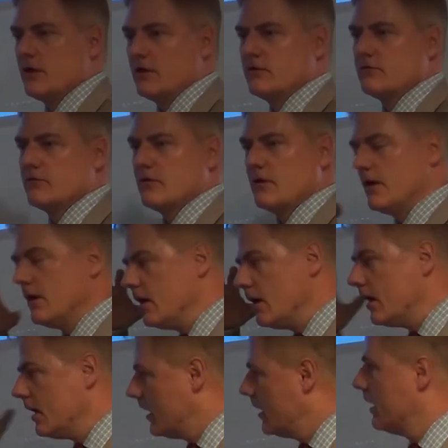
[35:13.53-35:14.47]
It's
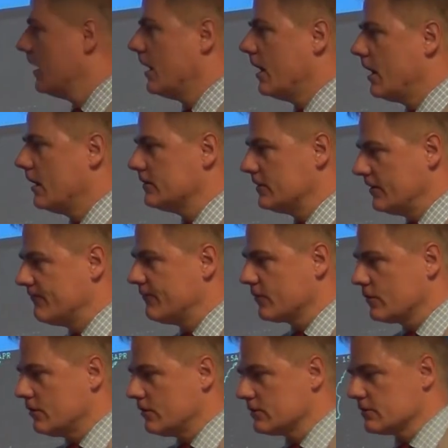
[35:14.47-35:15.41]

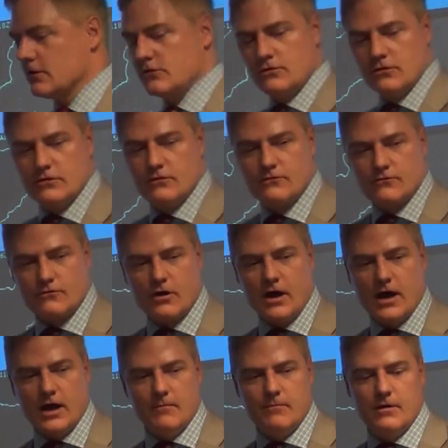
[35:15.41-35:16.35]
difficult to
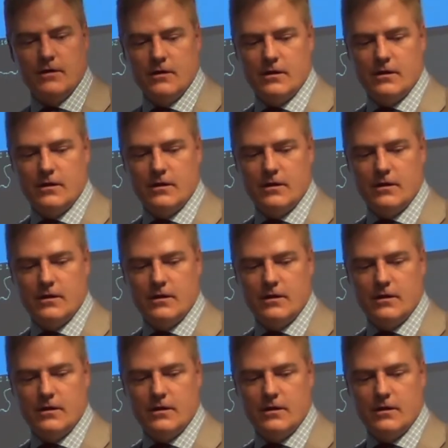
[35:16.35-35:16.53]
describe.